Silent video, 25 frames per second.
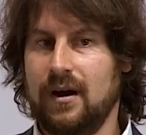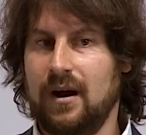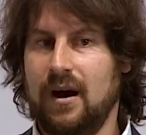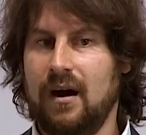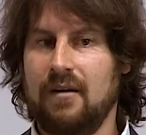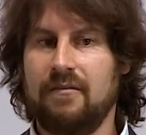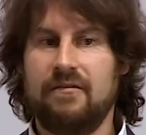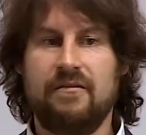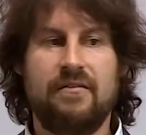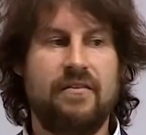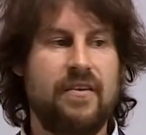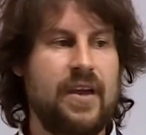
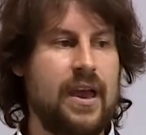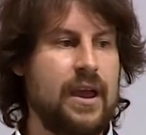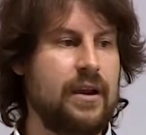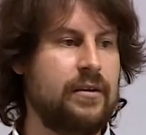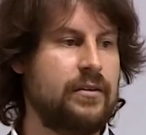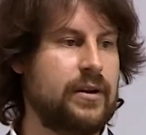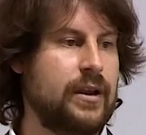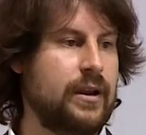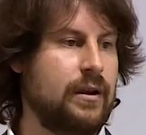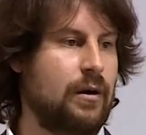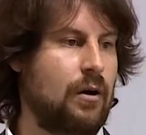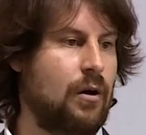are
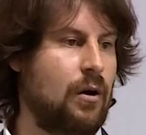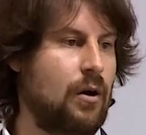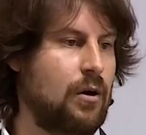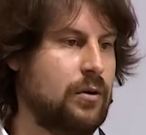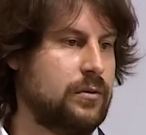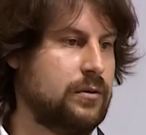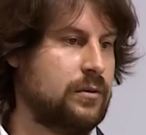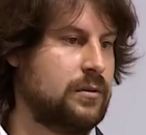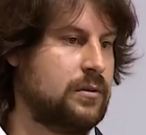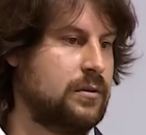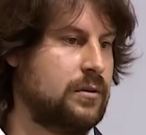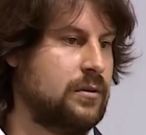very
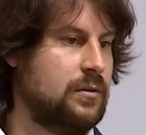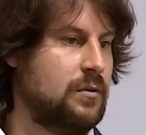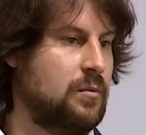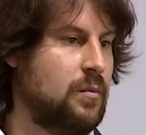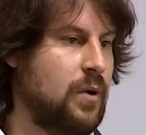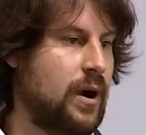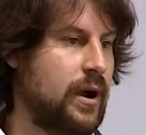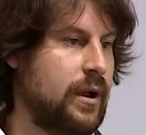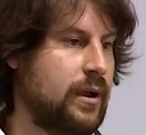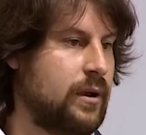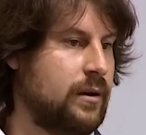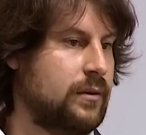odd to
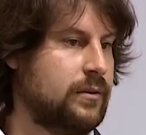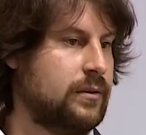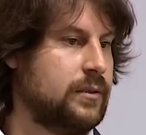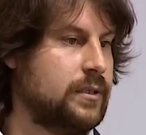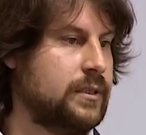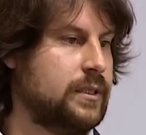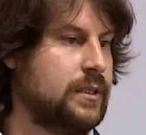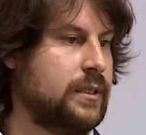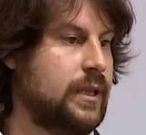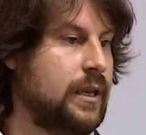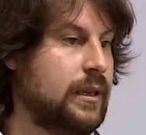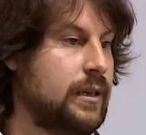my
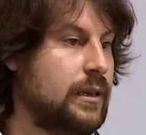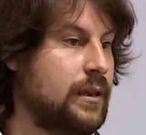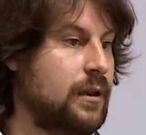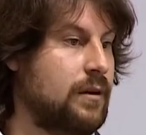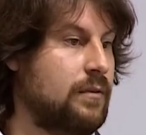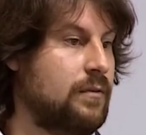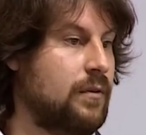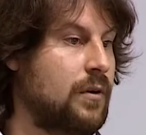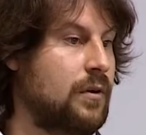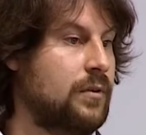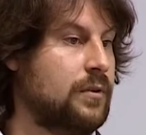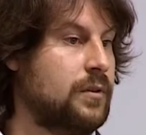understanding
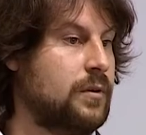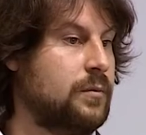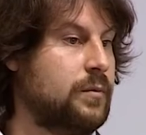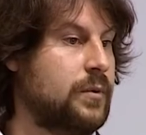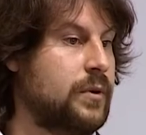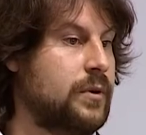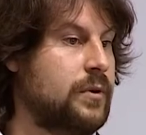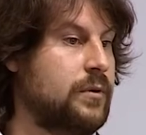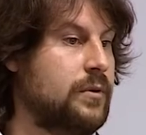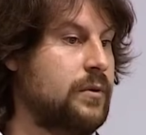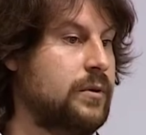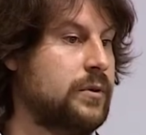of
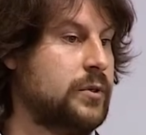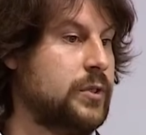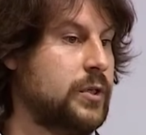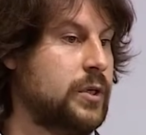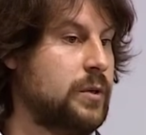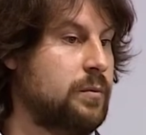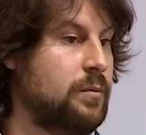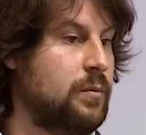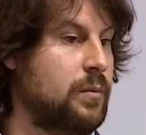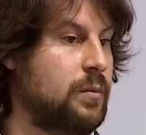entrepreneurship,